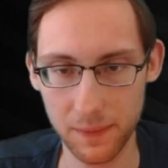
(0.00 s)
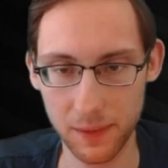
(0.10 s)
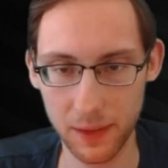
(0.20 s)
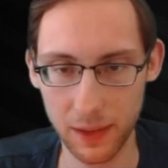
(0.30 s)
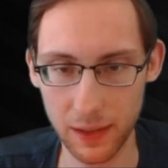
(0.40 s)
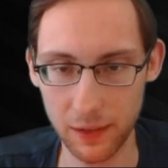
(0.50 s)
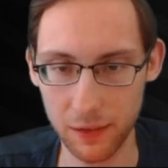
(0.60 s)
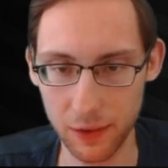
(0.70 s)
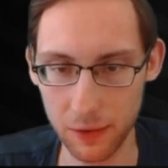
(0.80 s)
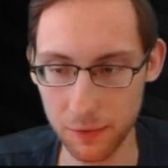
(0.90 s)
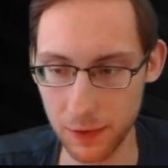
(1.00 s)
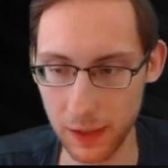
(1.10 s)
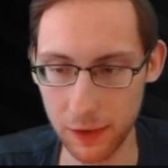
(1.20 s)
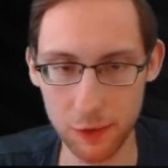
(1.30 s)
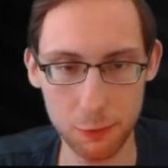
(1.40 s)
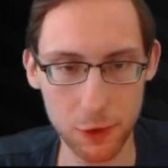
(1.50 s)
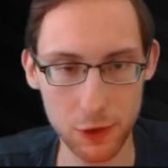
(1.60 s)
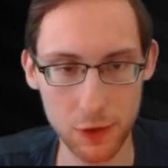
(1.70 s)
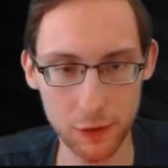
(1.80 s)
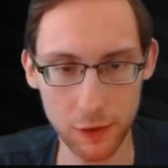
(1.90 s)
Okay, let's not forget to
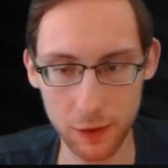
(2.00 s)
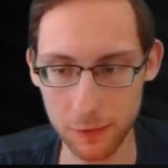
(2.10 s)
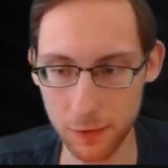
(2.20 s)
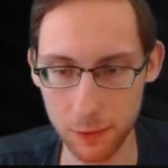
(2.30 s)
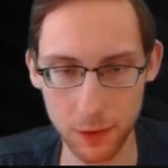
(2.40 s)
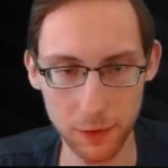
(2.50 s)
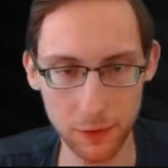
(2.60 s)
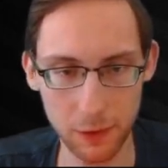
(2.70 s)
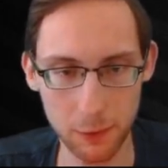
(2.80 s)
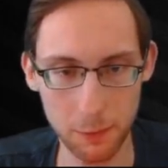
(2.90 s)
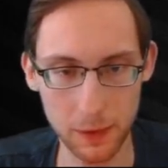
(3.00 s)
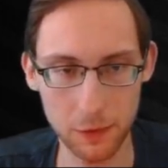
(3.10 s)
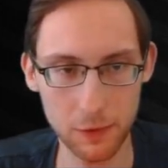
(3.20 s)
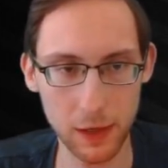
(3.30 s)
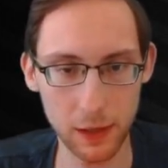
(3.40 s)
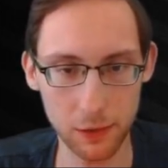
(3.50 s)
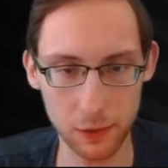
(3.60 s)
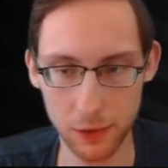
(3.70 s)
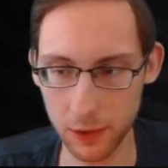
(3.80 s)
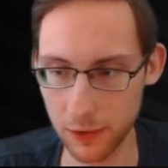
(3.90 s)
push this lock for once. That would be great. Oh
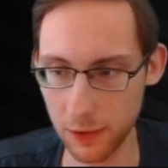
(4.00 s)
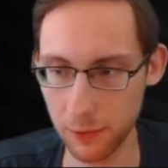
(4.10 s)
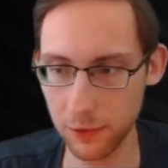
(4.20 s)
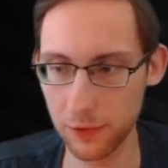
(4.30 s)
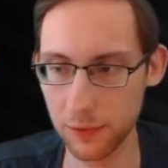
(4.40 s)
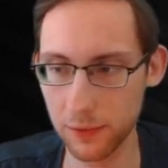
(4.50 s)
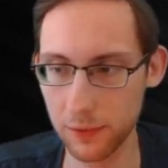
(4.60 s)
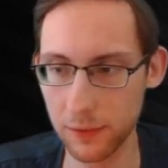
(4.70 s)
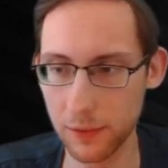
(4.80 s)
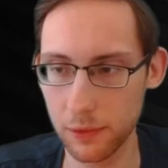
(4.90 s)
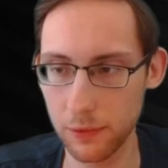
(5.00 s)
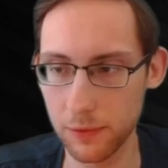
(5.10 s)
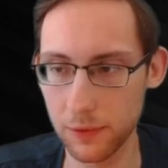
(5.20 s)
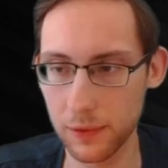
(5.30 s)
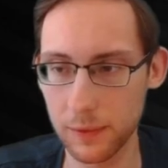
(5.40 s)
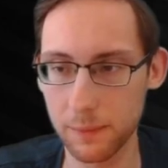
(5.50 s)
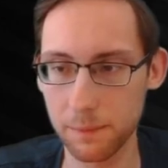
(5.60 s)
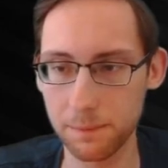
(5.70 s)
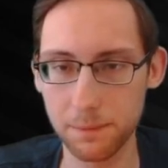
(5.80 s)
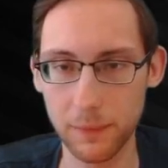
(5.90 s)
god, that was... oof.
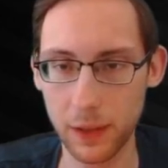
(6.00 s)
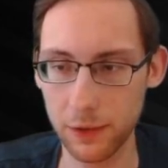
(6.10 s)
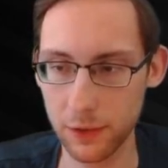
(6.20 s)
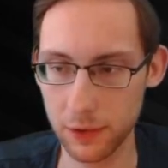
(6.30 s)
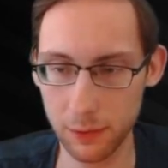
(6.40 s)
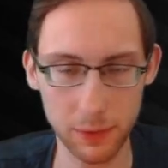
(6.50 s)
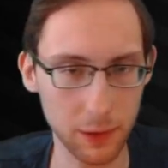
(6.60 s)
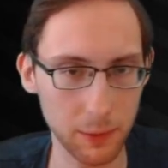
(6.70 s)
How's it going, by the